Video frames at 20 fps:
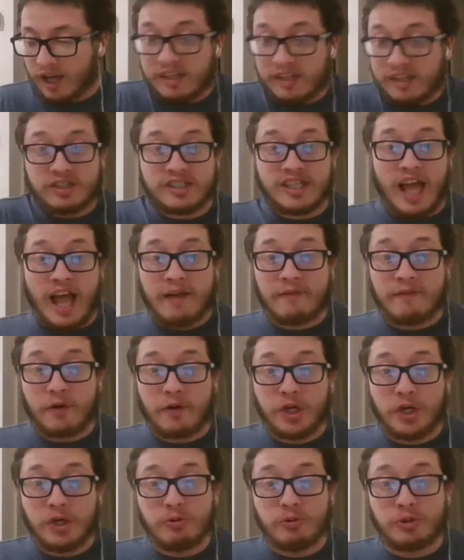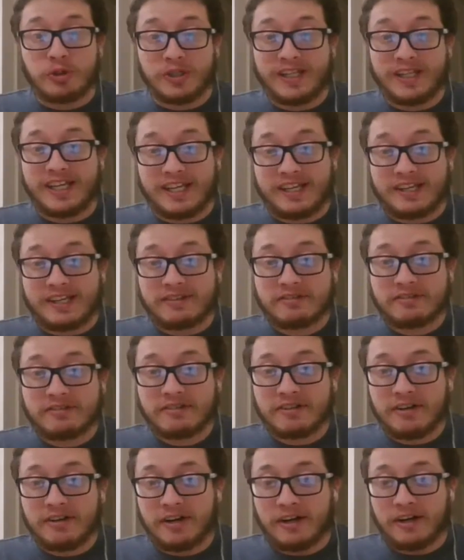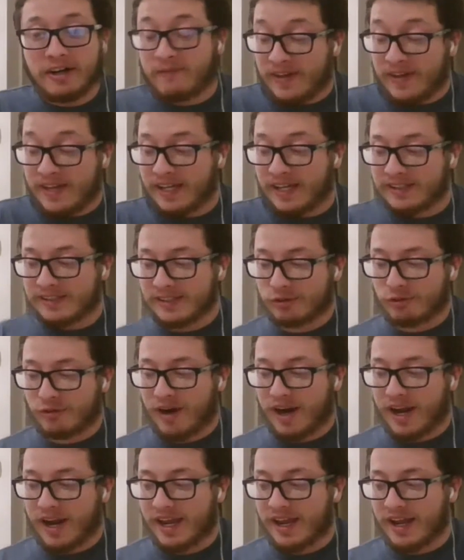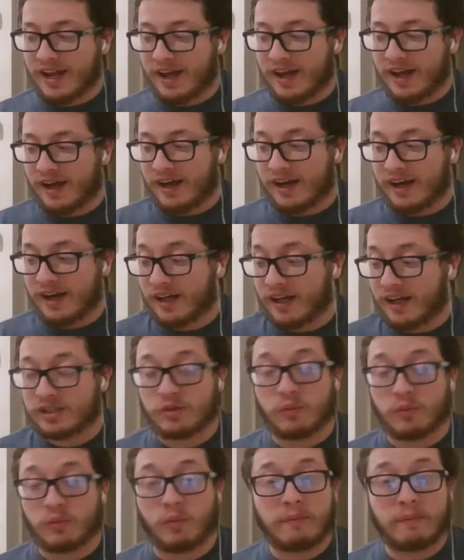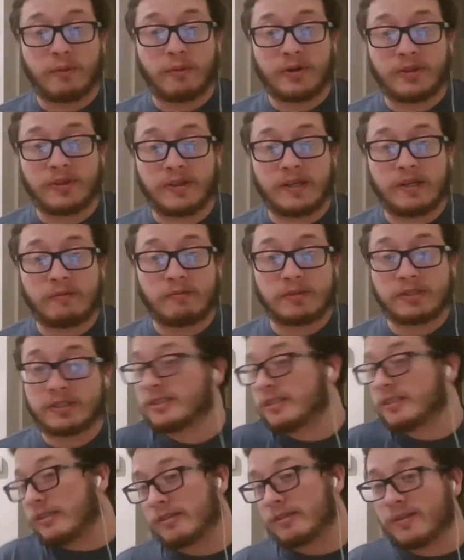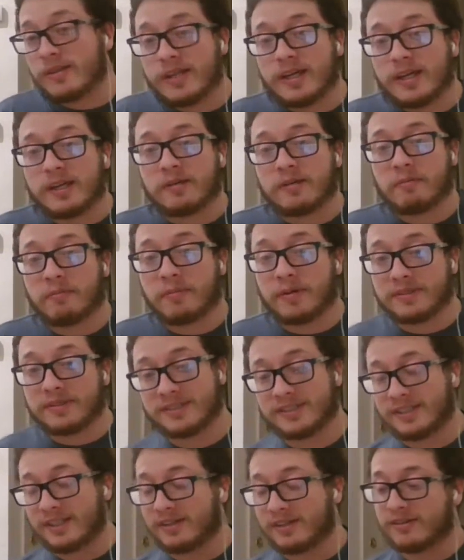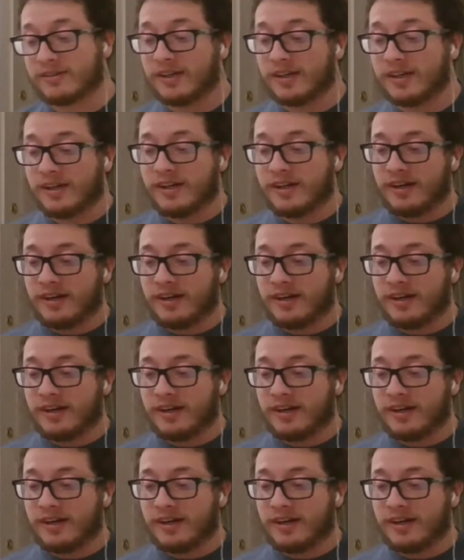just have a huge lead. If he gets this right, it's a 1-point lead, which is still a lead, but still.